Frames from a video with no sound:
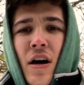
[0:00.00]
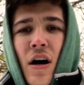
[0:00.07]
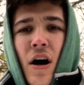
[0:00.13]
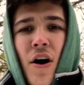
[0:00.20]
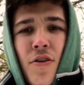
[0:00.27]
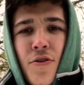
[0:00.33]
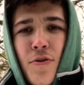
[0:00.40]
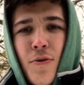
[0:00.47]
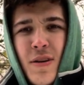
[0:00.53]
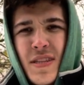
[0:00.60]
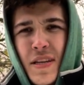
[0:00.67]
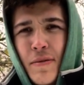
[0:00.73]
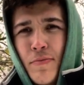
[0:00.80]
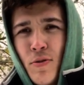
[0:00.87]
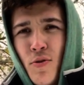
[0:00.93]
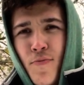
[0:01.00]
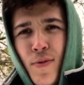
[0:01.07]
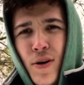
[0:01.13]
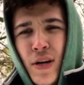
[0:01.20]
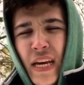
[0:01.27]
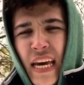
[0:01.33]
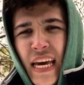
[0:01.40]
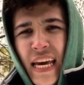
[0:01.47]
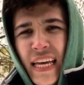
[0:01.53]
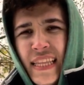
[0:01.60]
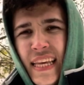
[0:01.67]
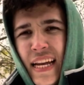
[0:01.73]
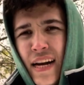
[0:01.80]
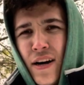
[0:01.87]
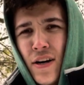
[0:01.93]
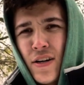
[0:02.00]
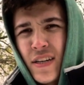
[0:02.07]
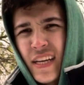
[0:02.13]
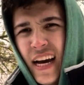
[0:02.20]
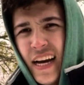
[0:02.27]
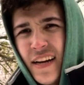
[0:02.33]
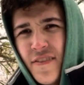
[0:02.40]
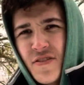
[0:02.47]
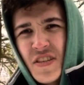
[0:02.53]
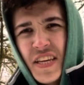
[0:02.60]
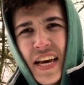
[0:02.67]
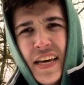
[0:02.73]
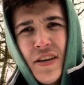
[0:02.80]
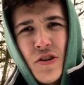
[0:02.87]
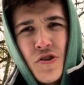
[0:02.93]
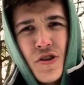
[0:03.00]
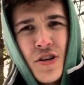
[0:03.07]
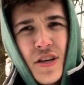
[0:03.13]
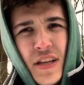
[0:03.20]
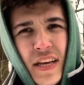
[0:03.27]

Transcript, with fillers: other ones like Bloomberg that are kind of saying you,